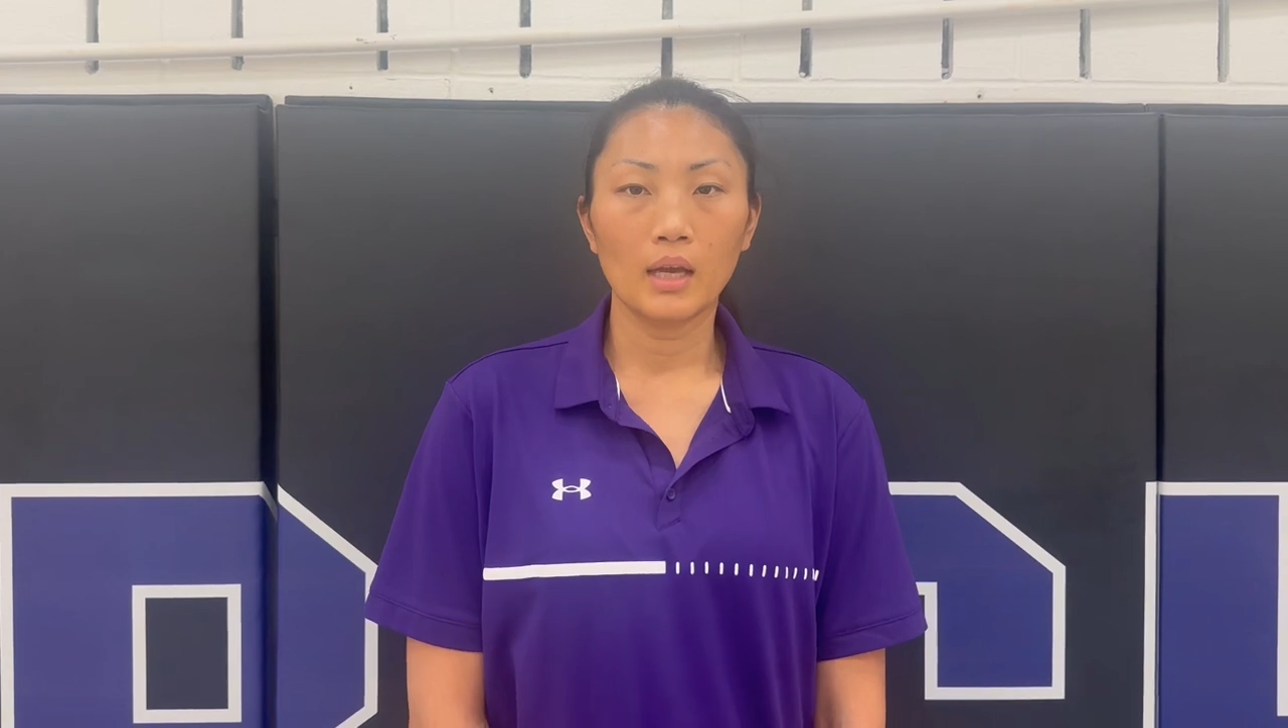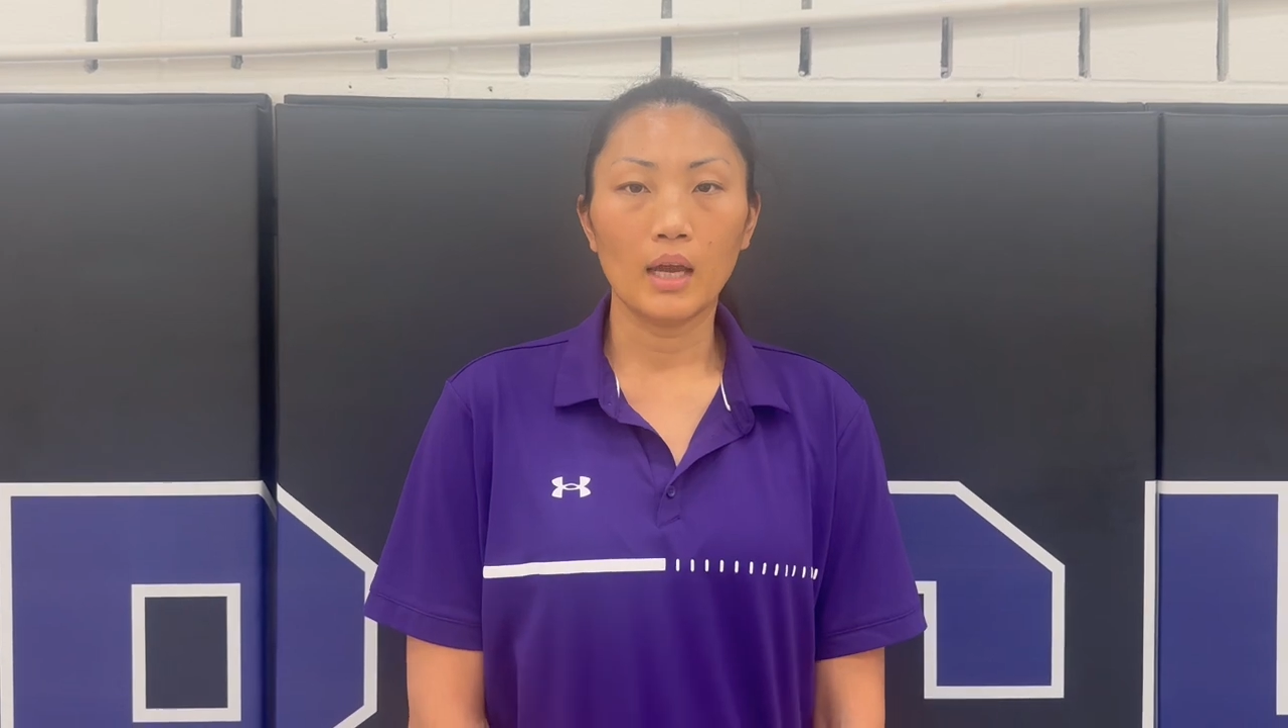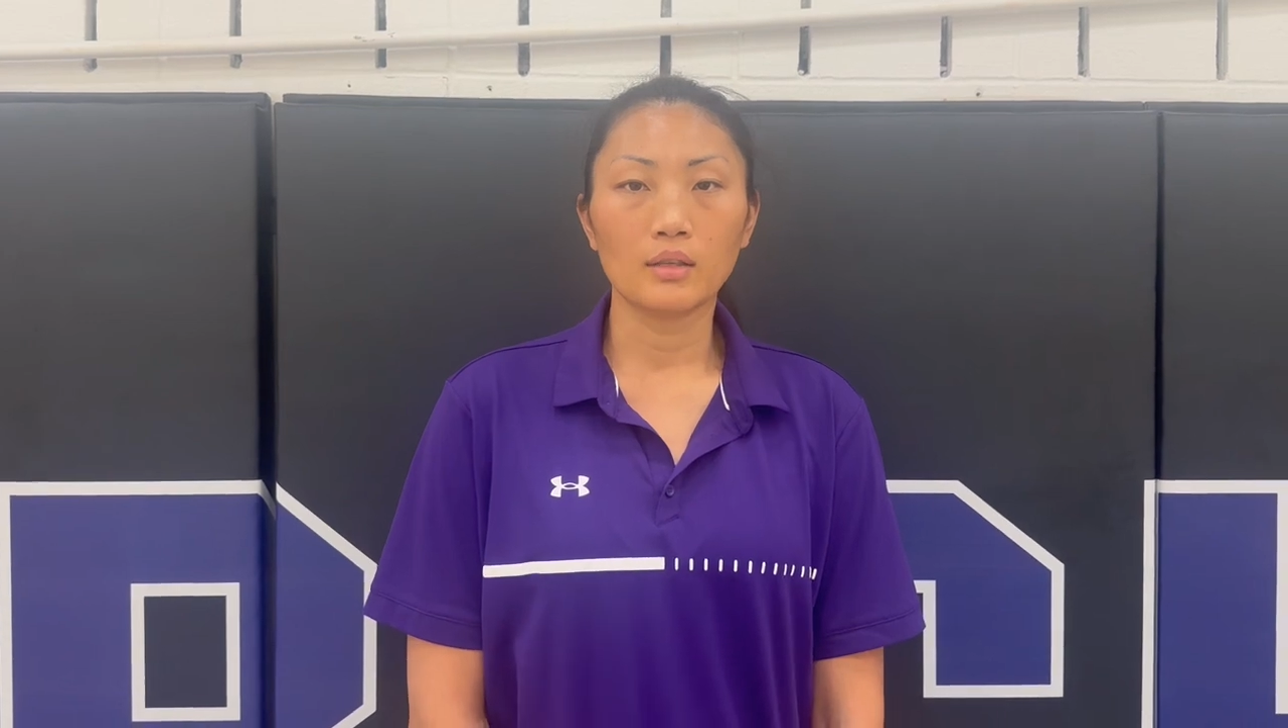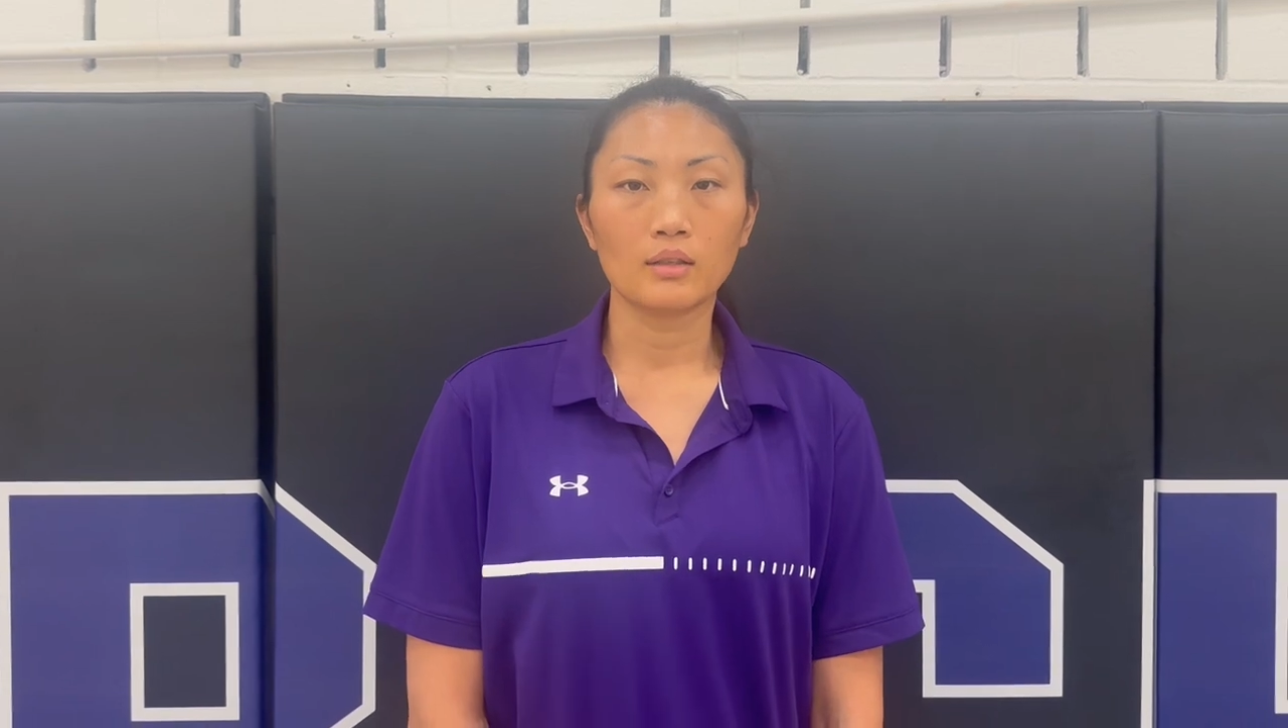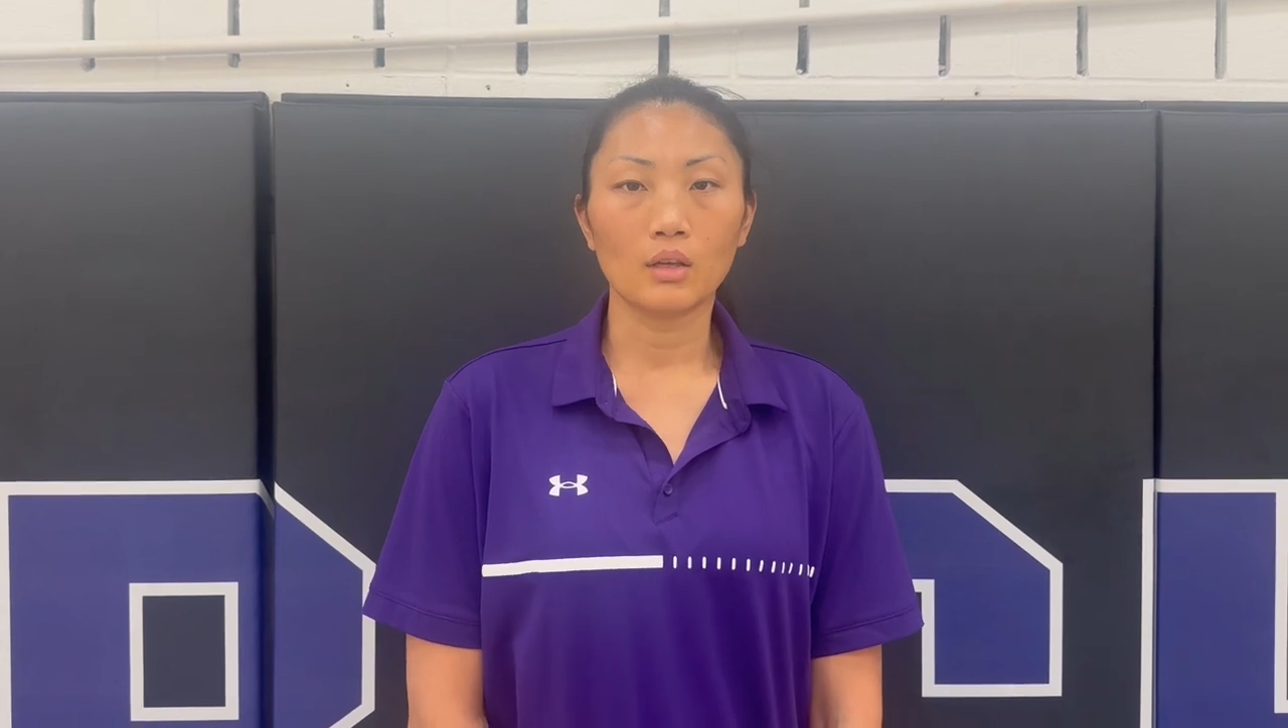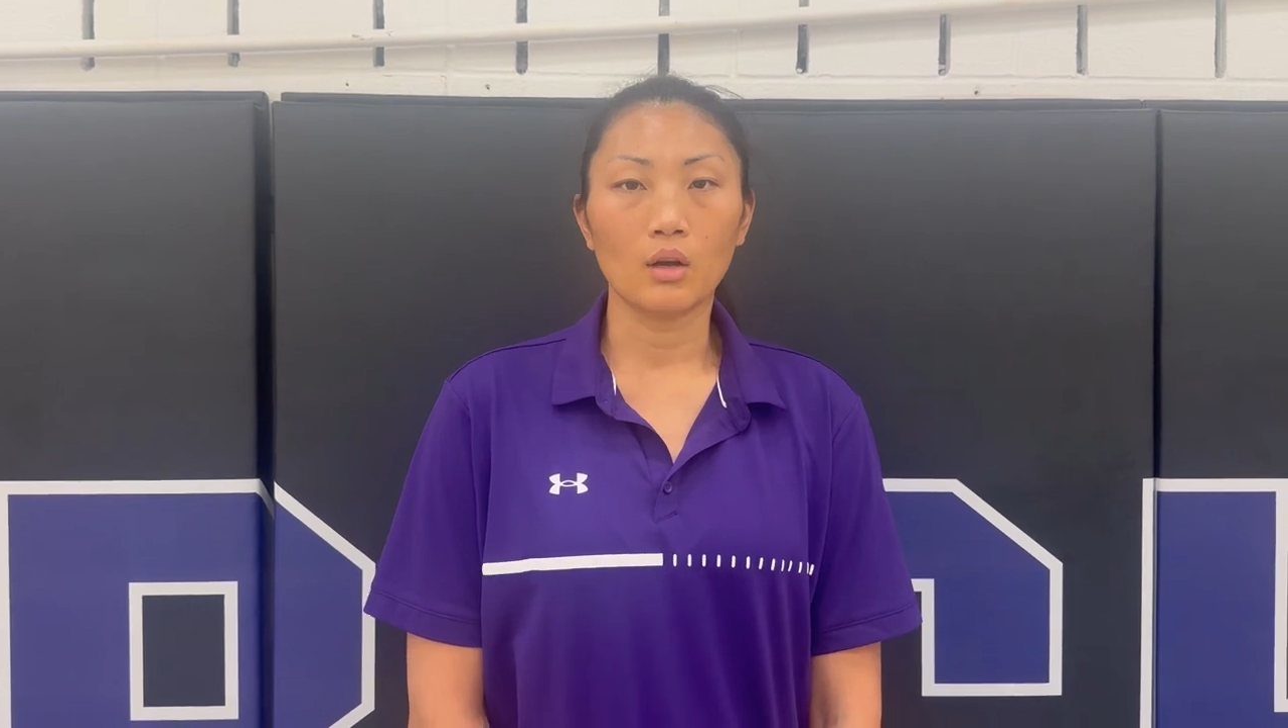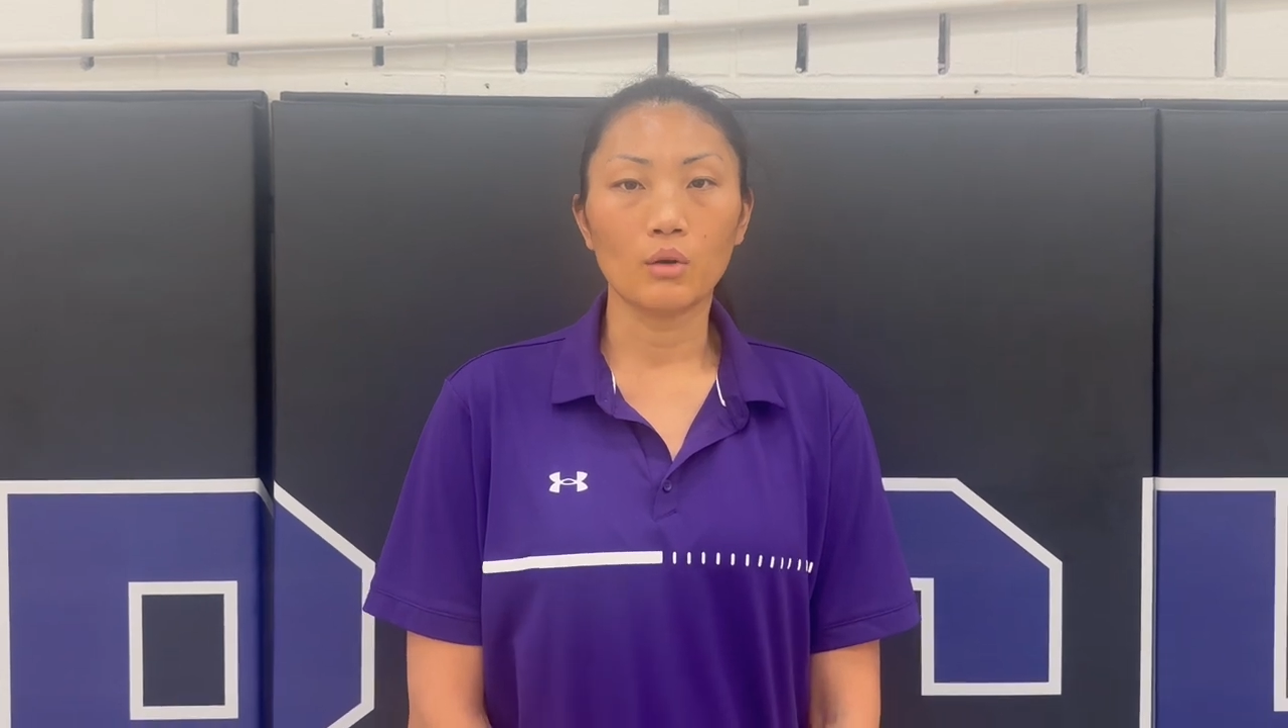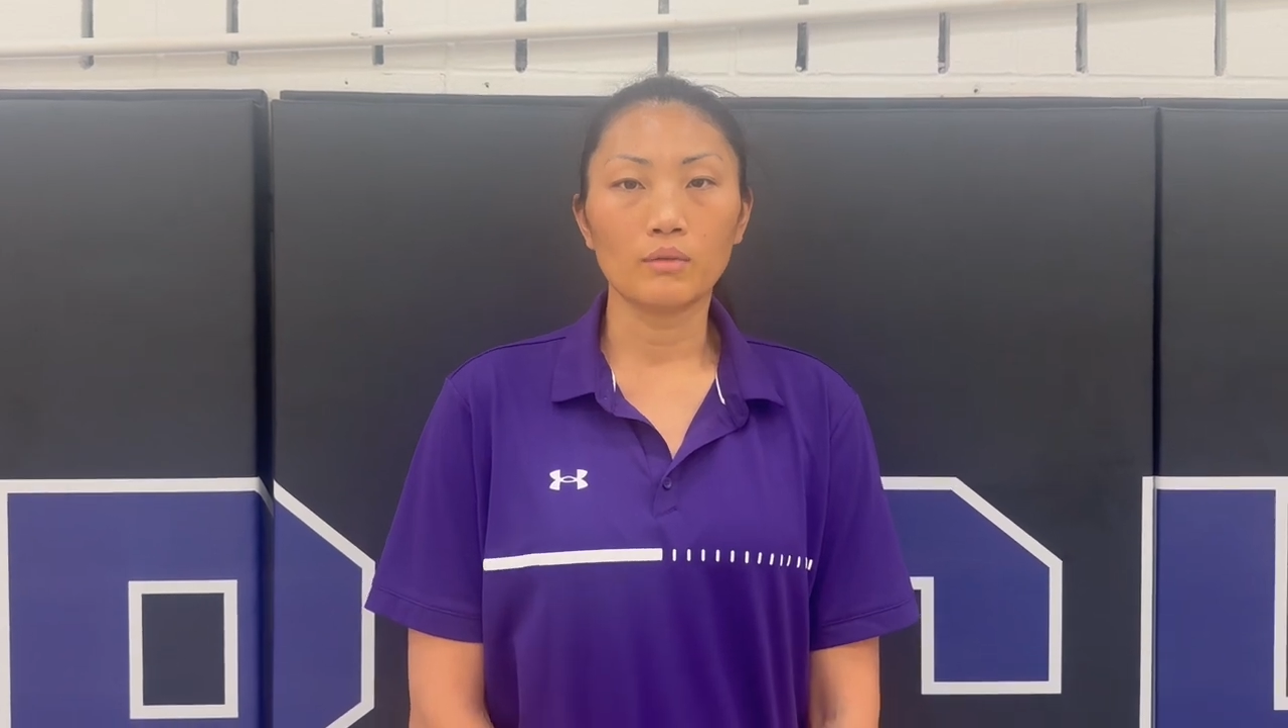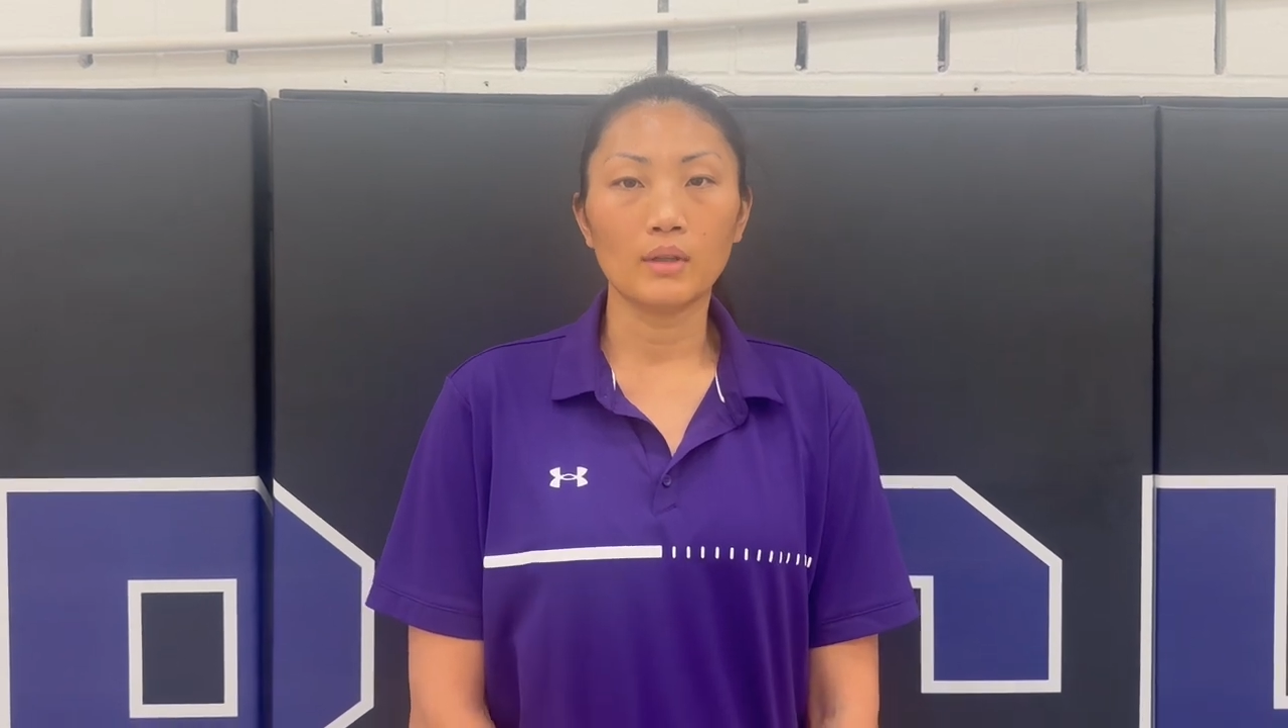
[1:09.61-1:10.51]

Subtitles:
And so